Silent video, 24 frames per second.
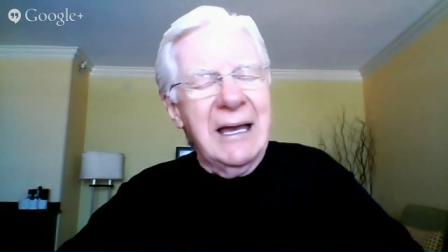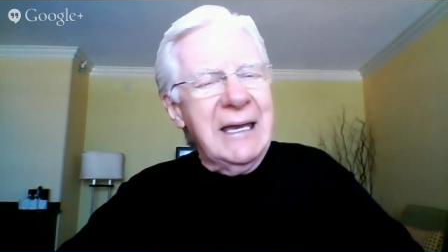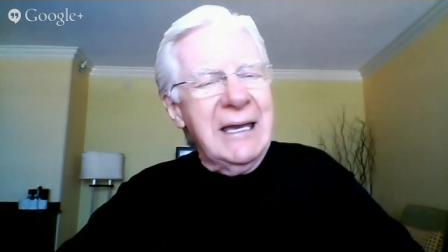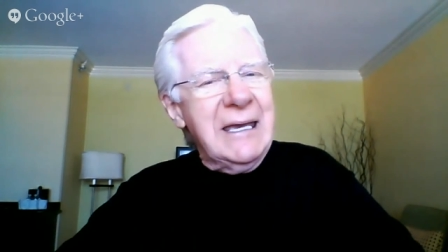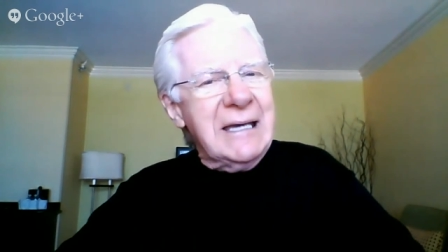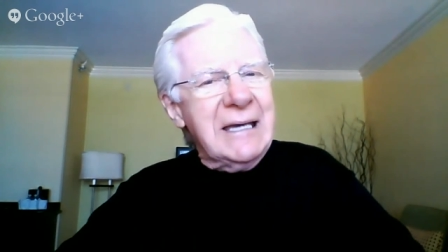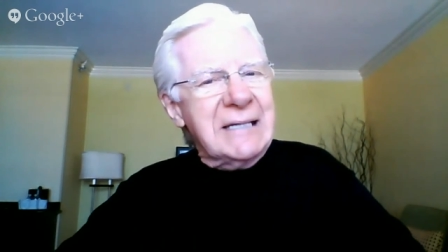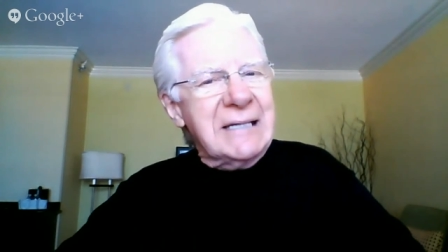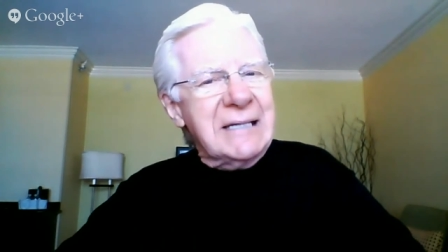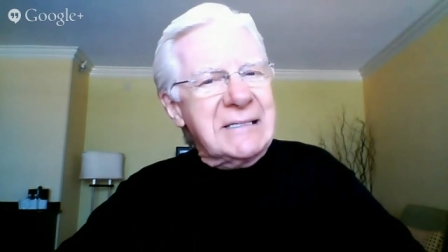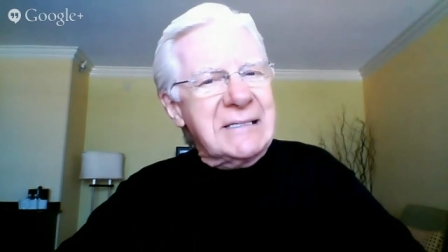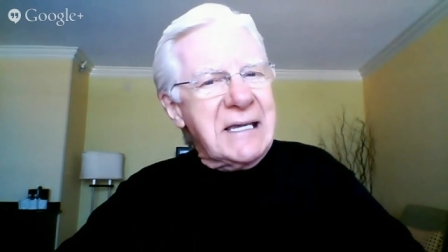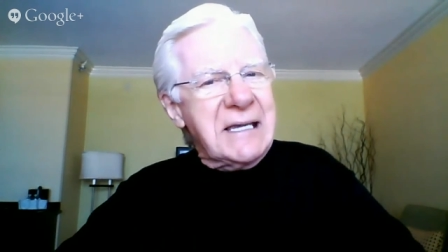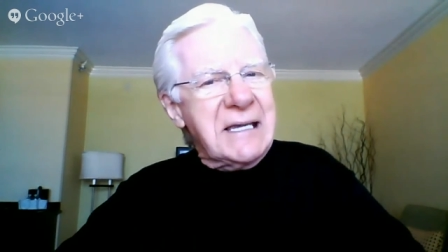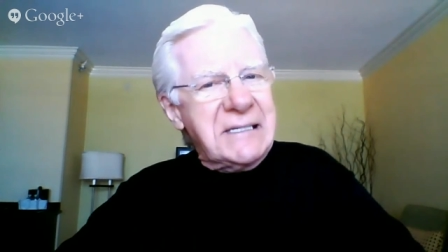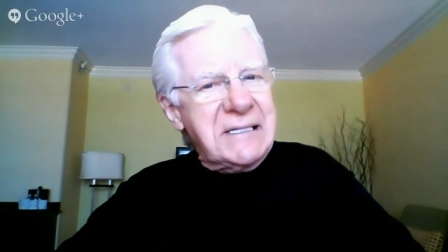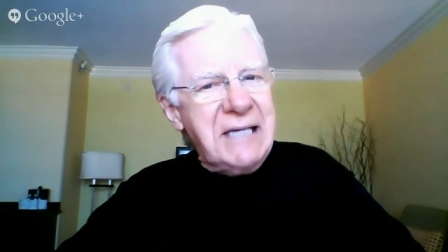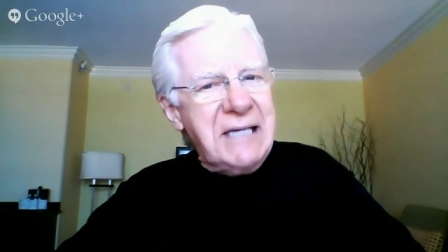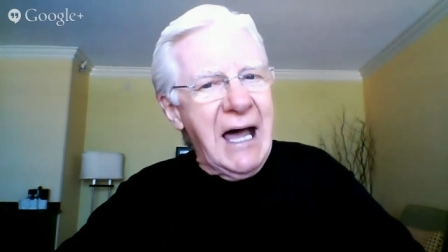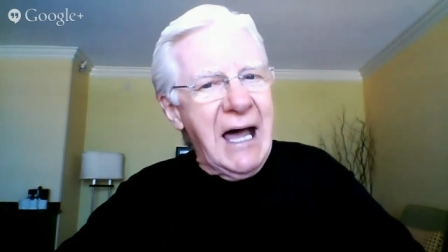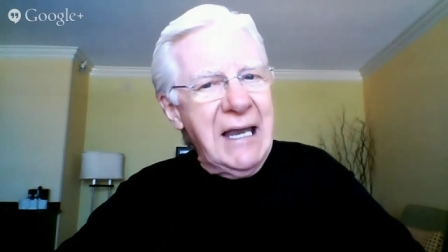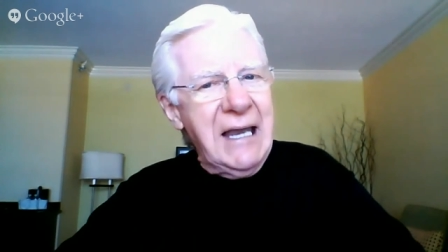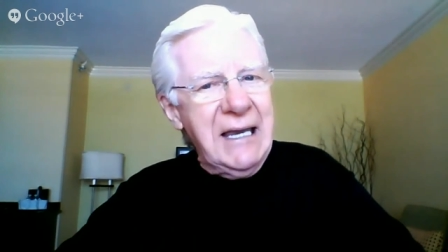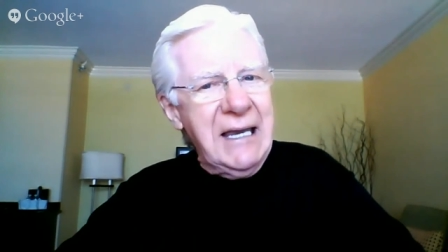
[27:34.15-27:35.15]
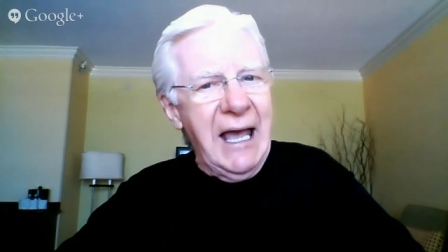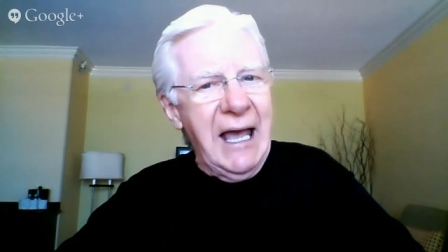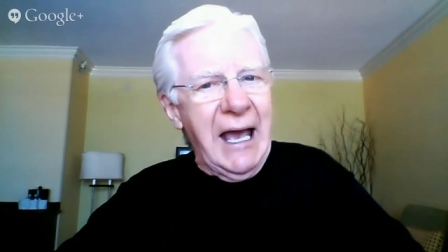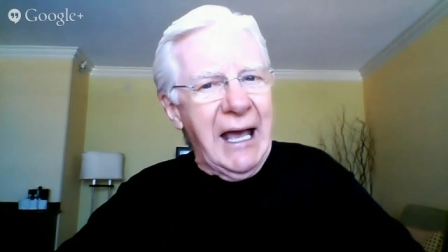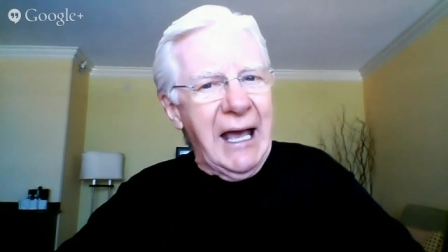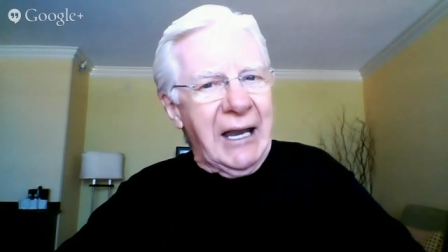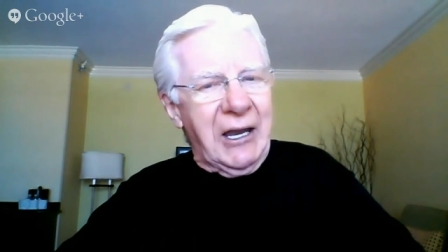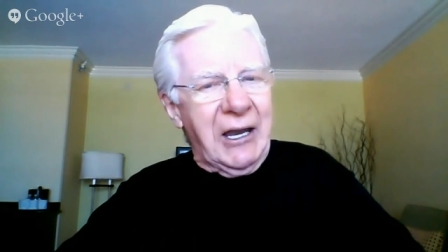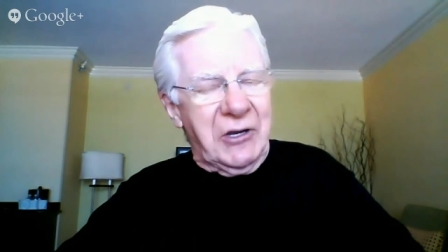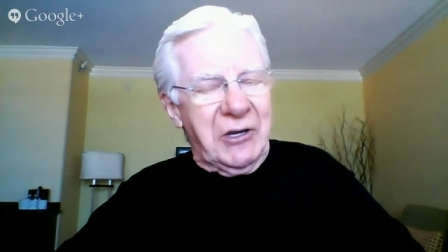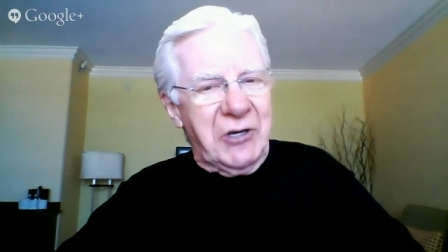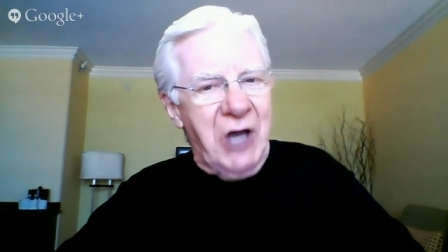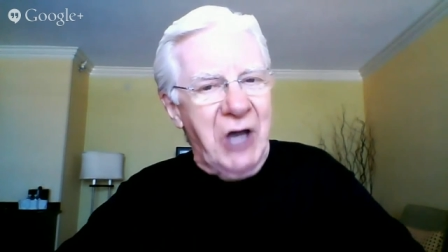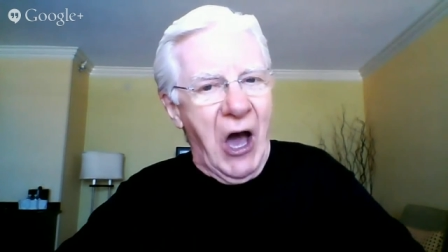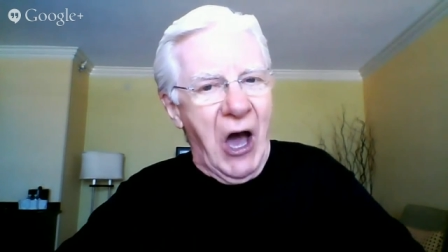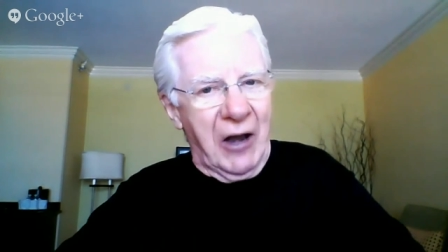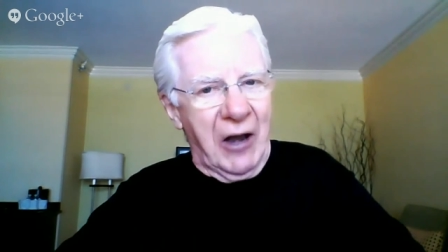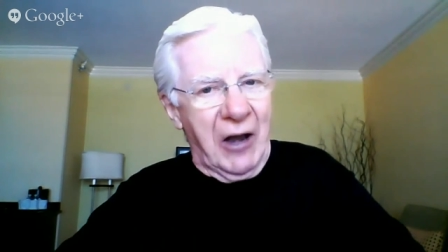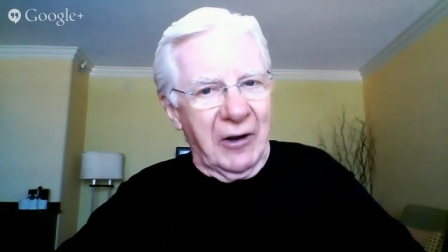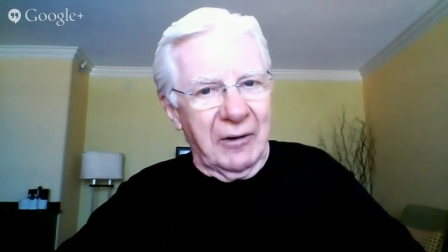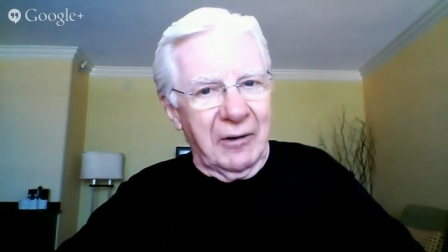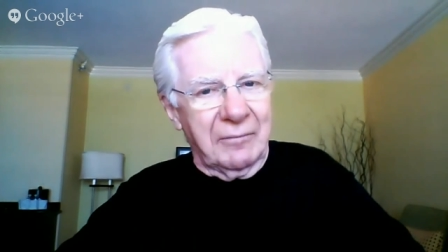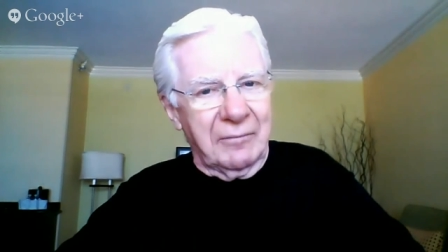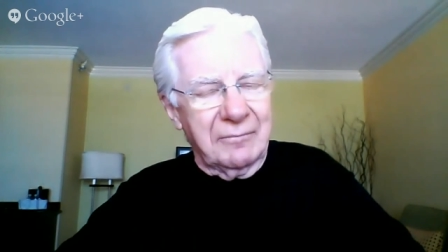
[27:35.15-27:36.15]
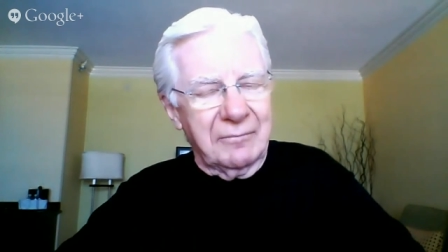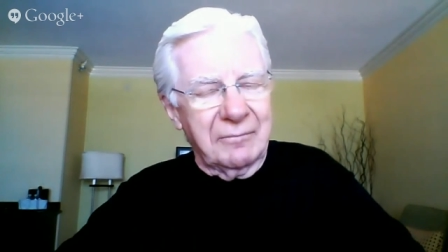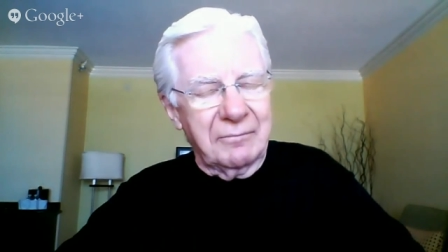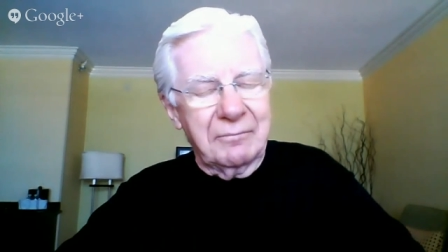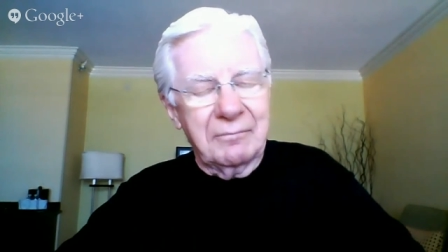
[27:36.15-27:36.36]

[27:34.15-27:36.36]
He has a son and a daughter.